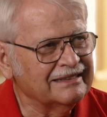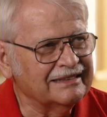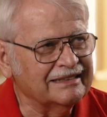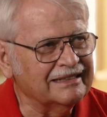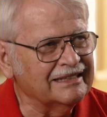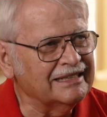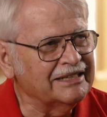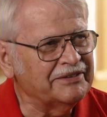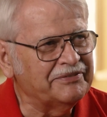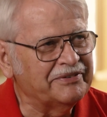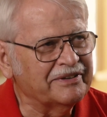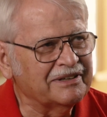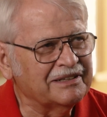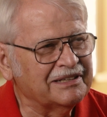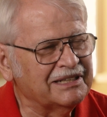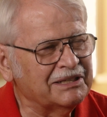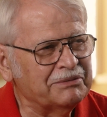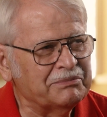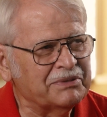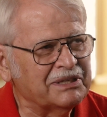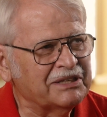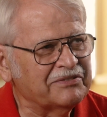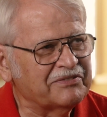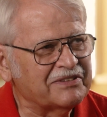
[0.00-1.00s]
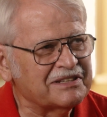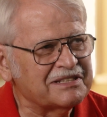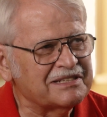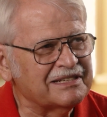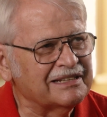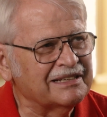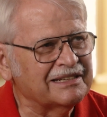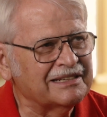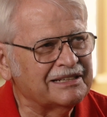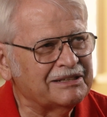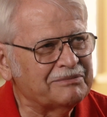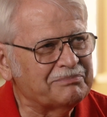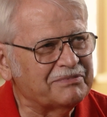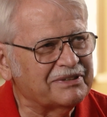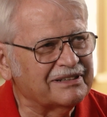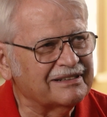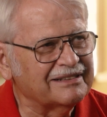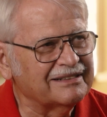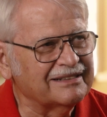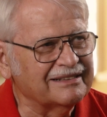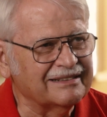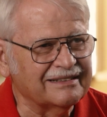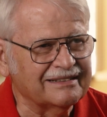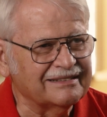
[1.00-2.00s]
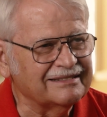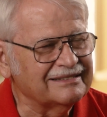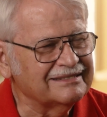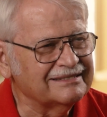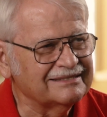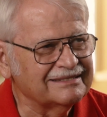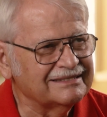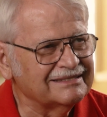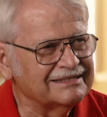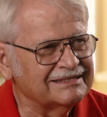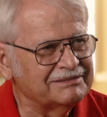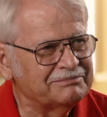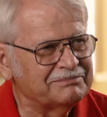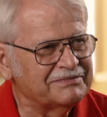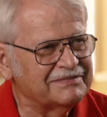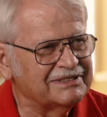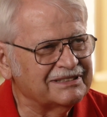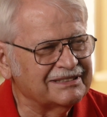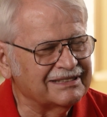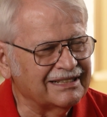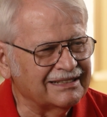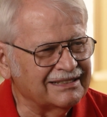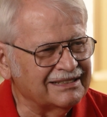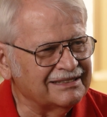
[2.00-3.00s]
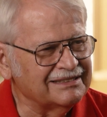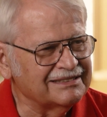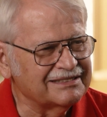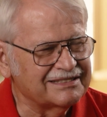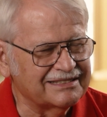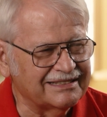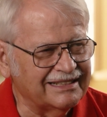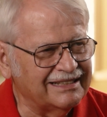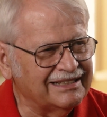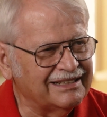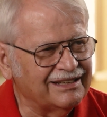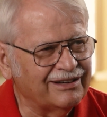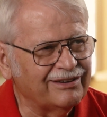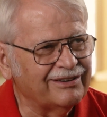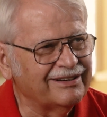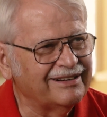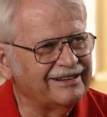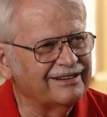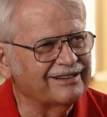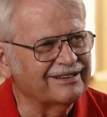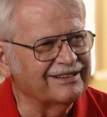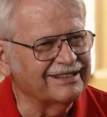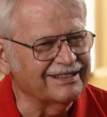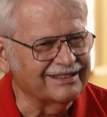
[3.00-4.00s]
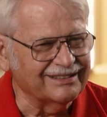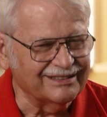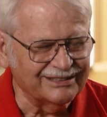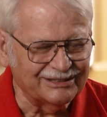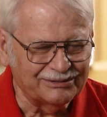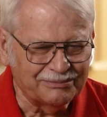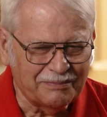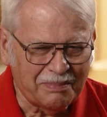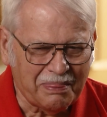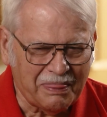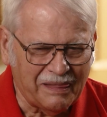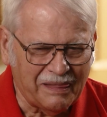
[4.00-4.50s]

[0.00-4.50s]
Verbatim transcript: yeah, if you're dumb enough to stand up there, you know, I'm, I'll stay down here, you know.